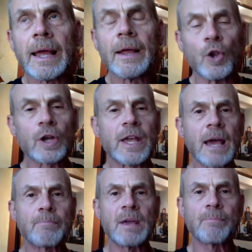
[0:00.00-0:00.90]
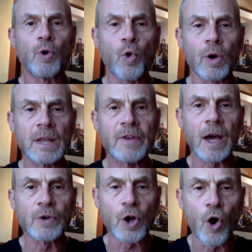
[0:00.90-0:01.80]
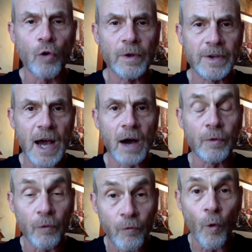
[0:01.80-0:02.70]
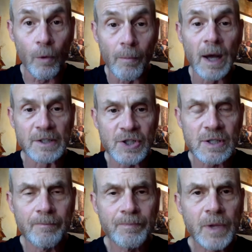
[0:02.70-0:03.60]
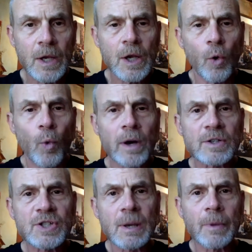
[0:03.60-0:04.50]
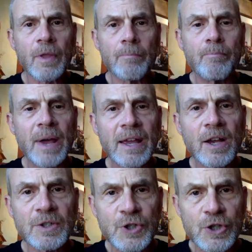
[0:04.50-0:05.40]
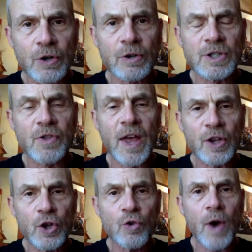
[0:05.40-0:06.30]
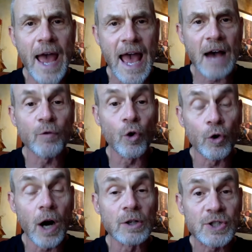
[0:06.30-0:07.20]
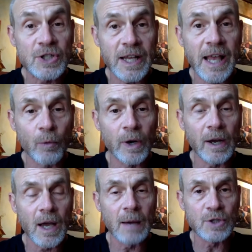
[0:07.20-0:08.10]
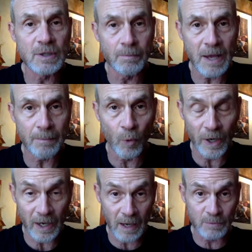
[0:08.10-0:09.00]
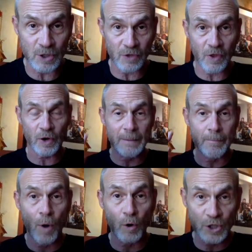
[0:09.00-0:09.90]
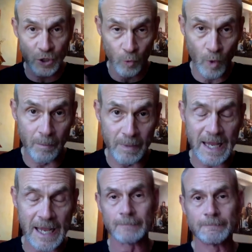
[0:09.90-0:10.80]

looking at people who are living under COVID now for 4 months, what are some of the big concerns that you have or are seeing when it comes to people, when it comes to their emotional well-being?